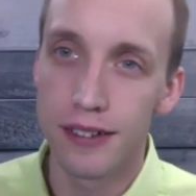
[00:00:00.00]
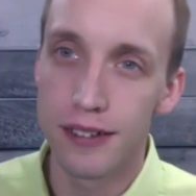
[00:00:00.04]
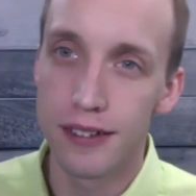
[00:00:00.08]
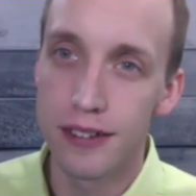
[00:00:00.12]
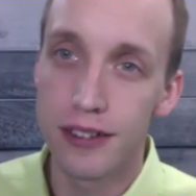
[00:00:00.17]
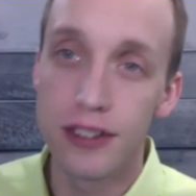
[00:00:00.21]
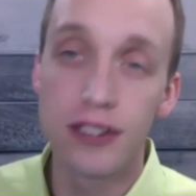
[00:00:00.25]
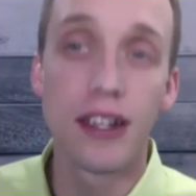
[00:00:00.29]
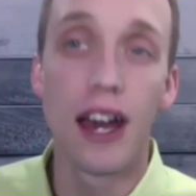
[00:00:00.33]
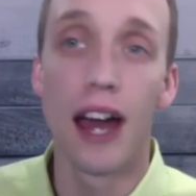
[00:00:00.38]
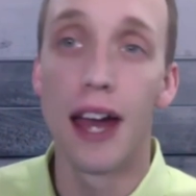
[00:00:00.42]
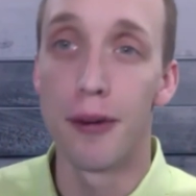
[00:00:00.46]

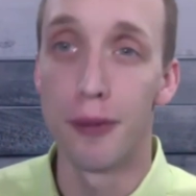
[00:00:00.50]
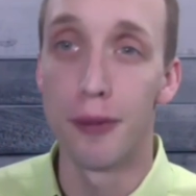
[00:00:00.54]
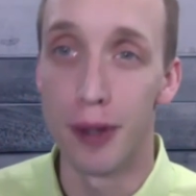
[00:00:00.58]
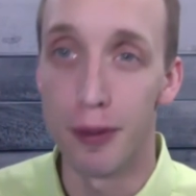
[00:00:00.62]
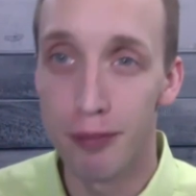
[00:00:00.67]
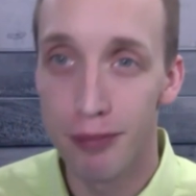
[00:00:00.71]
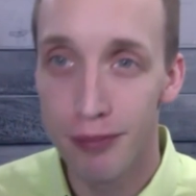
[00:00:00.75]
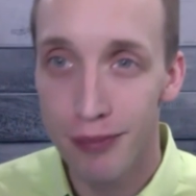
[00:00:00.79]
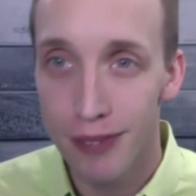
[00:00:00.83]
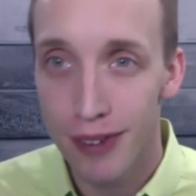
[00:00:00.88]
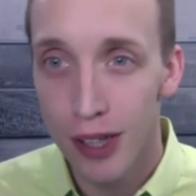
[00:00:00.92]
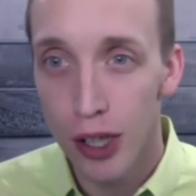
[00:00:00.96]

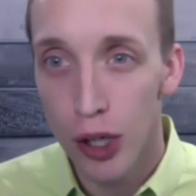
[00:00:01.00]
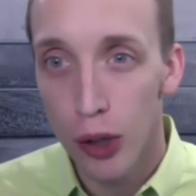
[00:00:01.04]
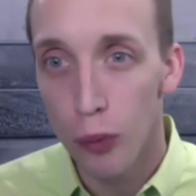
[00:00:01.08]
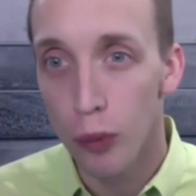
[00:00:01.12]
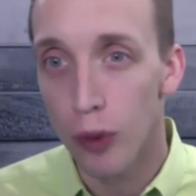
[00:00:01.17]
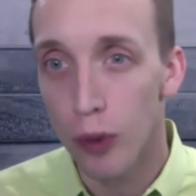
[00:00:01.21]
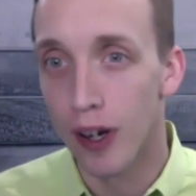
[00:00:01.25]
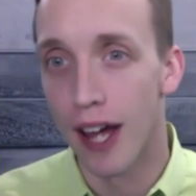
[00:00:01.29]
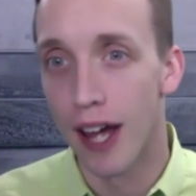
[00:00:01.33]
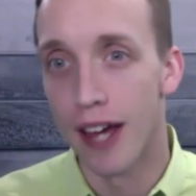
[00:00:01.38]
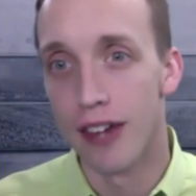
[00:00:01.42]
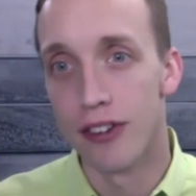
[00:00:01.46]
Skyrim,
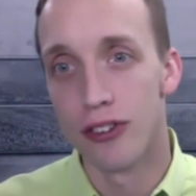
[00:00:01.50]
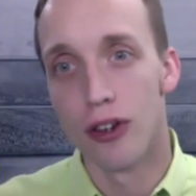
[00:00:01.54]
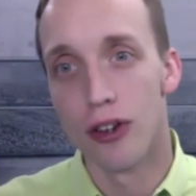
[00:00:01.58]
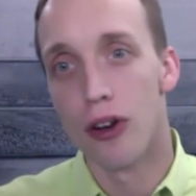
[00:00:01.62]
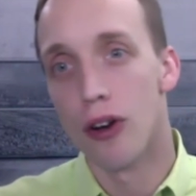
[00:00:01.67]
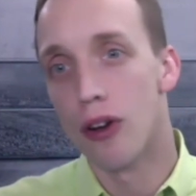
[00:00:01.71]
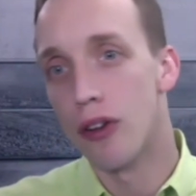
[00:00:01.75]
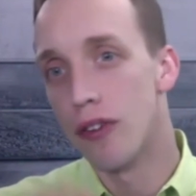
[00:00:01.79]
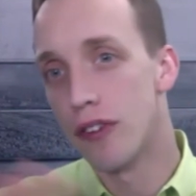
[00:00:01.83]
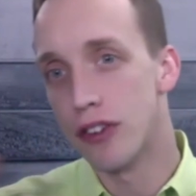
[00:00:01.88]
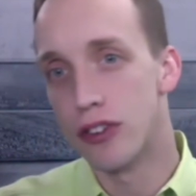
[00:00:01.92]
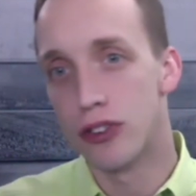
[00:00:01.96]
where it has
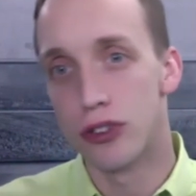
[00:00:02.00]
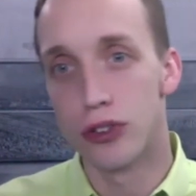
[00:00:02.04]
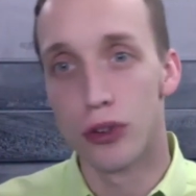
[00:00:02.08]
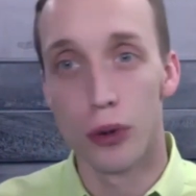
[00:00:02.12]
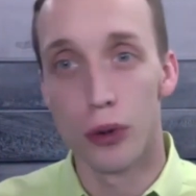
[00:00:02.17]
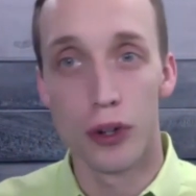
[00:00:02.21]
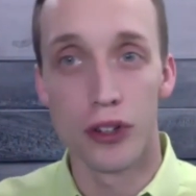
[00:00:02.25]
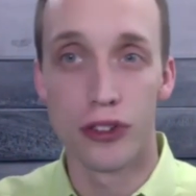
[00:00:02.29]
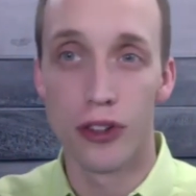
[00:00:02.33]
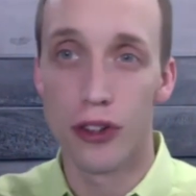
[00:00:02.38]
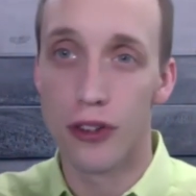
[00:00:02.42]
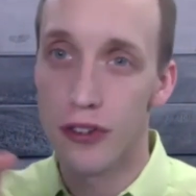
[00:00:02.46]
all these
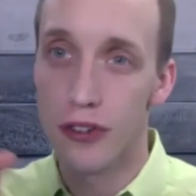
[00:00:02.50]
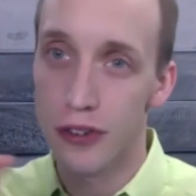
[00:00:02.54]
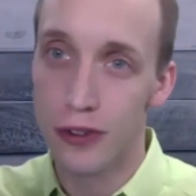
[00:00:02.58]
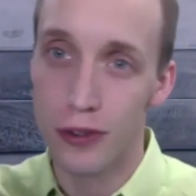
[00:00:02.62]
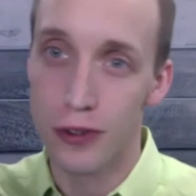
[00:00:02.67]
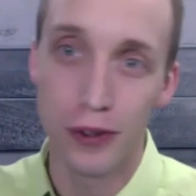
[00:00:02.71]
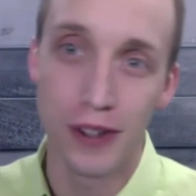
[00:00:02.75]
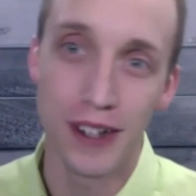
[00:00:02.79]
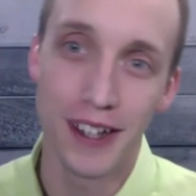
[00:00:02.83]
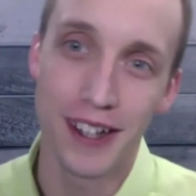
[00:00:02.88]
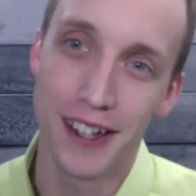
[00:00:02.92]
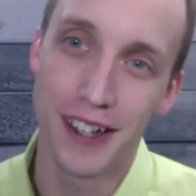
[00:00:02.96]
stories, all these
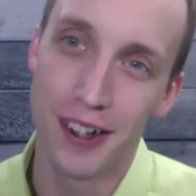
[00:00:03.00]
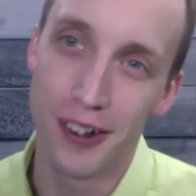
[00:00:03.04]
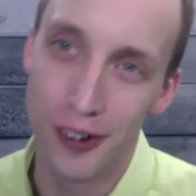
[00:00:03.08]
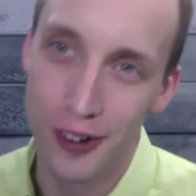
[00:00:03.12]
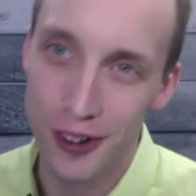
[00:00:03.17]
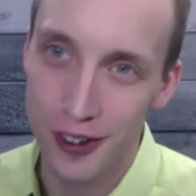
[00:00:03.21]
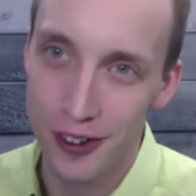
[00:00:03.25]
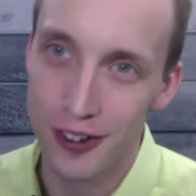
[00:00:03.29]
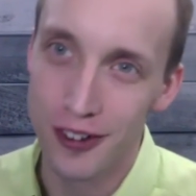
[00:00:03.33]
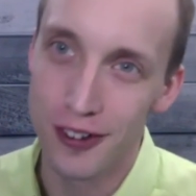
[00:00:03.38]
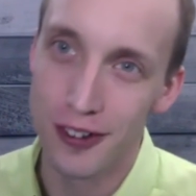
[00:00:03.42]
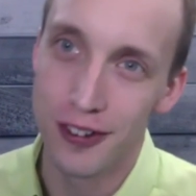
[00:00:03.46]
unique
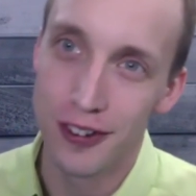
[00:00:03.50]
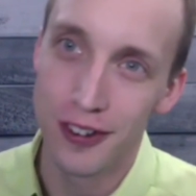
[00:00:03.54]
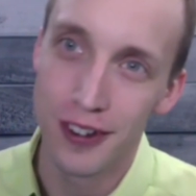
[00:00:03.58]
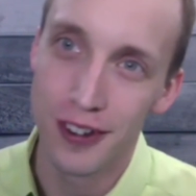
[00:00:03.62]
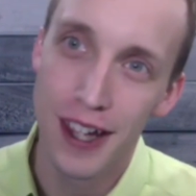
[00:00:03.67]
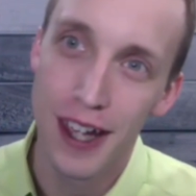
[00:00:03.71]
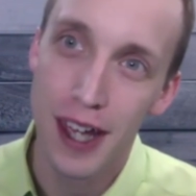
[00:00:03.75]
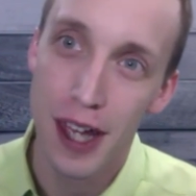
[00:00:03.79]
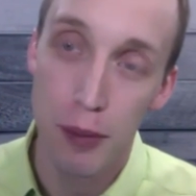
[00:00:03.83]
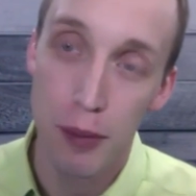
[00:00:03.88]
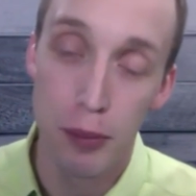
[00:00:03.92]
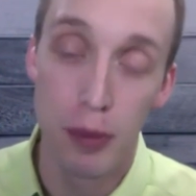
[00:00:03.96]
characters,
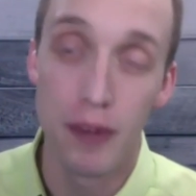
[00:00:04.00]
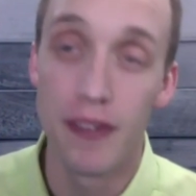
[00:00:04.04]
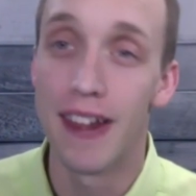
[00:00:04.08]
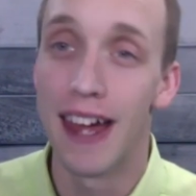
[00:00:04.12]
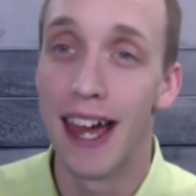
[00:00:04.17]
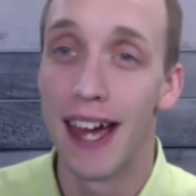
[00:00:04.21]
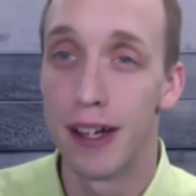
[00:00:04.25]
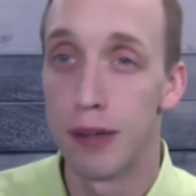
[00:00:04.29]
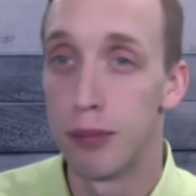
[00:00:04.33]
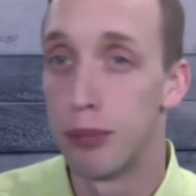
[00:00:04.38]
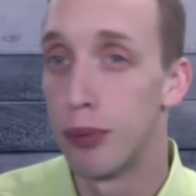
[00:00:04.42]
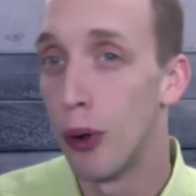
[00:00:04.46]
but they
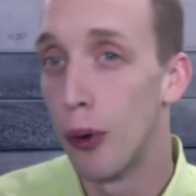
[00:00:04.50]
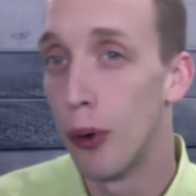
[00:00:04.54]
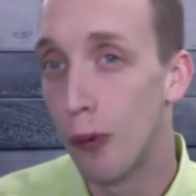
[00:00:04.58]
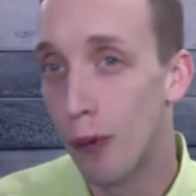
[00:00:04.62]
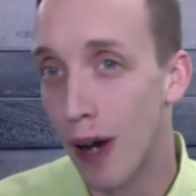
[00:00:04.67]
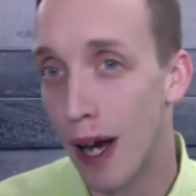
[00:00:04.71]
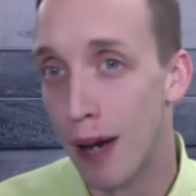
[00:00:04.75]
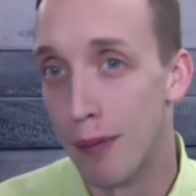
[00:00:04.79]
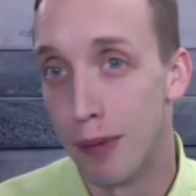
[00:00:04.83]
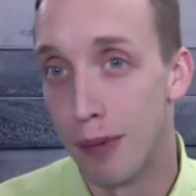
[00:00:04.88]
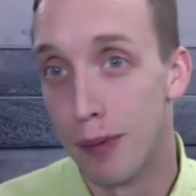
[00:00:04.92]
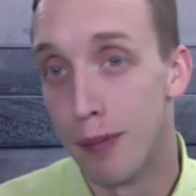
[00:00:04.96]
had to
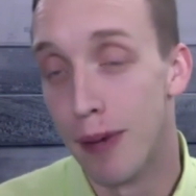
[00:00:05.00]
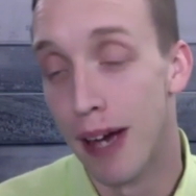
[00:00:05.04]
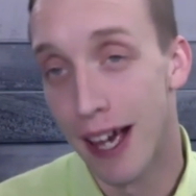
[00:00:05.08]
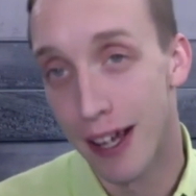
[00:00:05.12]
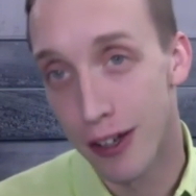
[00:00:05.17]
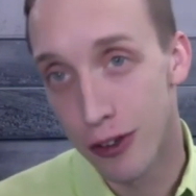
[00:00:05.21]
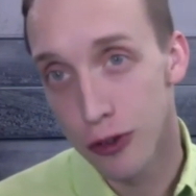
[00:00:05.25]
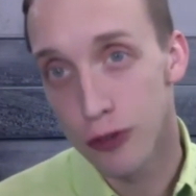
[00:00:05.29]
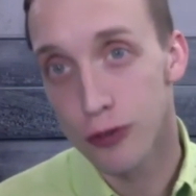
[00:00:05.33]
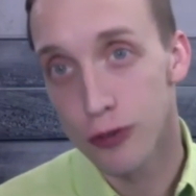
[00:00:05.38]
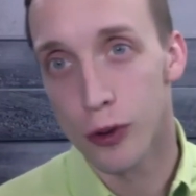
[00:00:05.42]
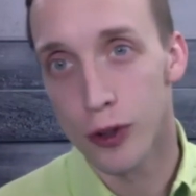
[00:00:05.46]
program them
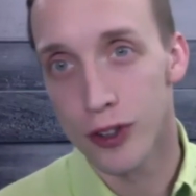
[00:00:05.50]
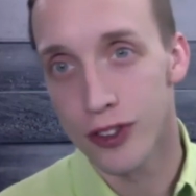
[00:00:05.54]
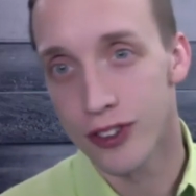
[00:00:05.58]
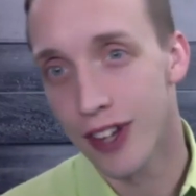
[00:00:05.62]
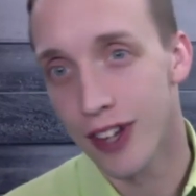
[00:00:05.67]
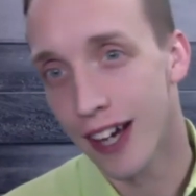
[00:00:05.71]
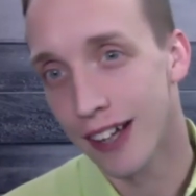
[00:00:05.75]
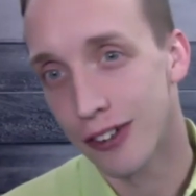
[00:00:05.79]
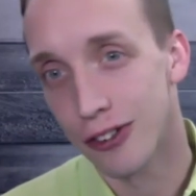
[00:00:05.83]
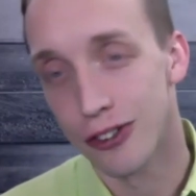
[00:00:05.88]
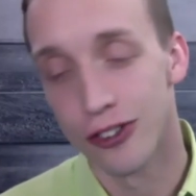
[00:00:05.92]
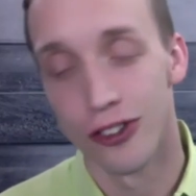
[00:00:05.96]
and do voice
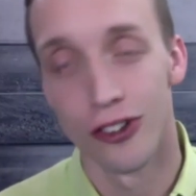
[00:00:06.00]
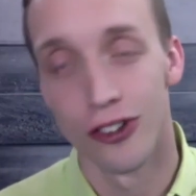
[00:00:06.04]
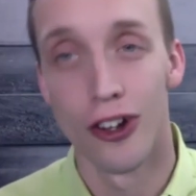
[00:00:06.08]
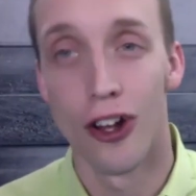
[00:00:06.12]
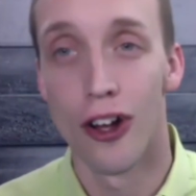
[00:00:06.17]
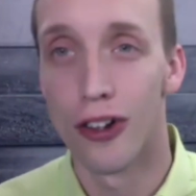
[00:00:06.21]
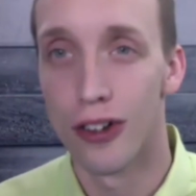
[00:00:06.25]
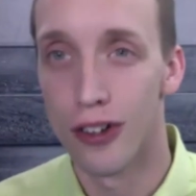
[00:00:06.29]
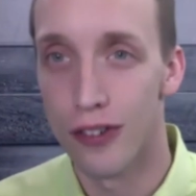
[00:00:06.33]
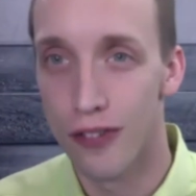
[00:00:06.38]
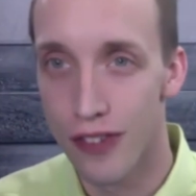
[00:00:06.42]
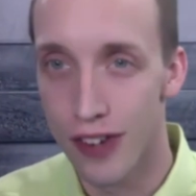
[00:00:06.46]
actors on
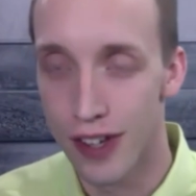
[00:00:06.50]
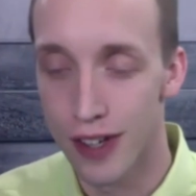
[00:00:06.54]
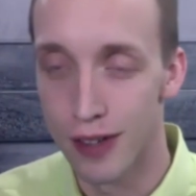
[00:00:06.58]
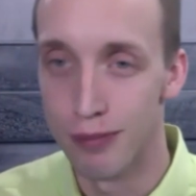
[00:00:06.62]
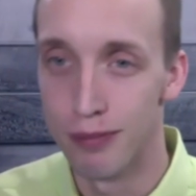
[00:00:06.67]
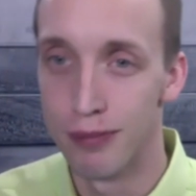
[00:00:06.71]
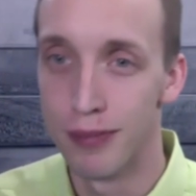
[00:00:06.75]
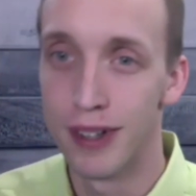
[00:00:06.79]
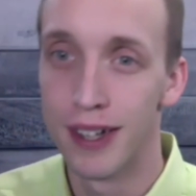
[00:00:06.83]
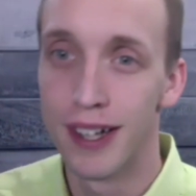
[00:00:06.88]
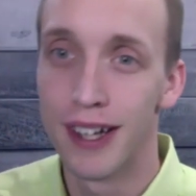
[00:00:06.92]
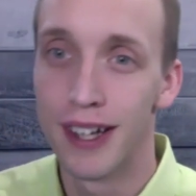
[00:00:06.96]
all of
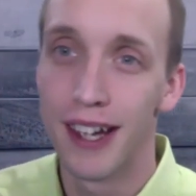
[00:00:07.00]
them,